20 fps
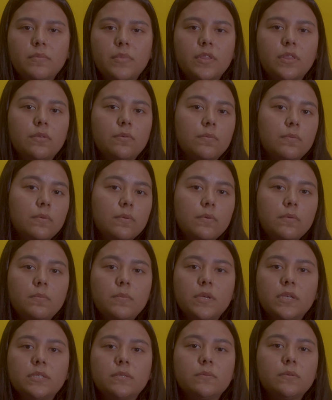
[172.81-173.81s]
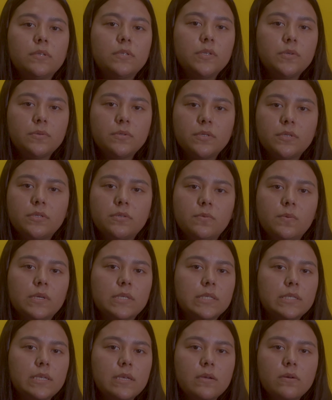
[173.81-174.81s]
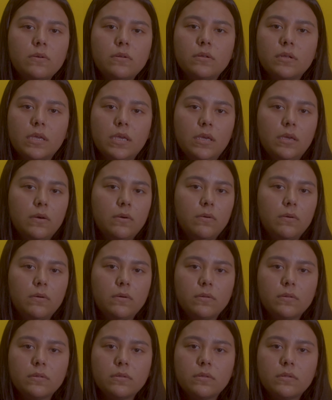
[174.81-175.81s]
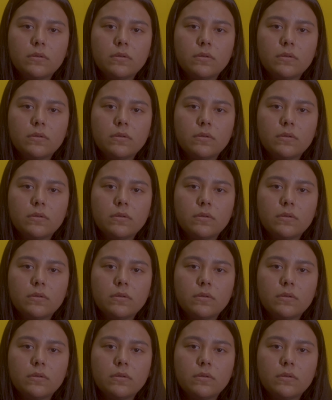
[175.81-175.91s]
But the room is reduced to a single keyhole.